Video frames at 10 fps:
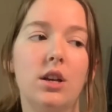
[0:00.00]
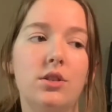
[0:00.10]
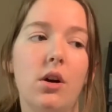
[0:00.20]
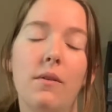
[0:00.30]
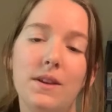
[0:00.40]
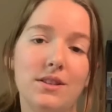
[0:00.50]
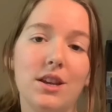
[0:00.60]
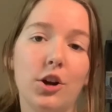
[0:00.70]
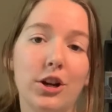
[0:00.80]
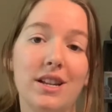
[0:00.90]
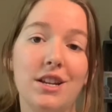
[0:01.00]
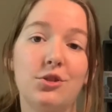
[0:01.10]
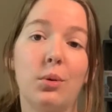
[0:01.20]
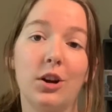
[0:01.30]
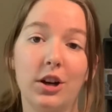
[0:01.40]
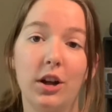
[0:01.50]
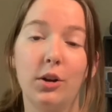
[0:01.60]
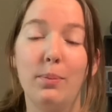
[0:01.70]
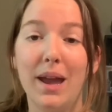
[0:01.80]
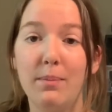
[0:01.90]
So obviously you're going to need your
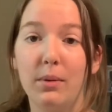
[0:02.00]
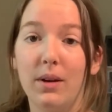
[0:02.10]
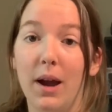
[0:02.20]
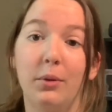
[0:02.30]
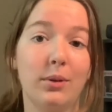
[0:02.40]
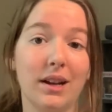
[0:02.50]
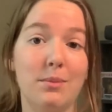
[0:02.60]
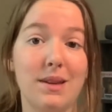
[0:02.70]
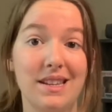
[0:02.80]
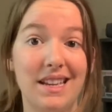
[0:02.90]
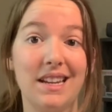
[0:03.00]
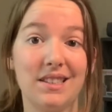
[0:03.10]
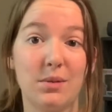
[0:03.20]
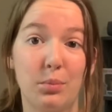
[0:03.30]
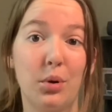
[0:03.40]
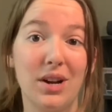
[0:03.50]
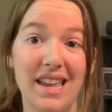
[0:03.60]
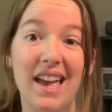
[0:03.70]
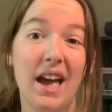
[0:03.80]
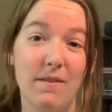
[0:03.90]
watercolor paper. I would recommend getting some
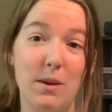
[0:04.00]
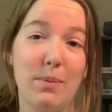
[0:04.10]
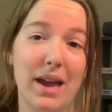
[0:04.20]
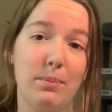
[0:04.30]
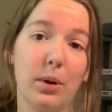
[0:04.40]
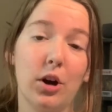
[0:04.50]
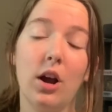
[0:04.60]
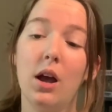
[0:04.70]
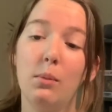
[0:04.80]
pretty heavy paper.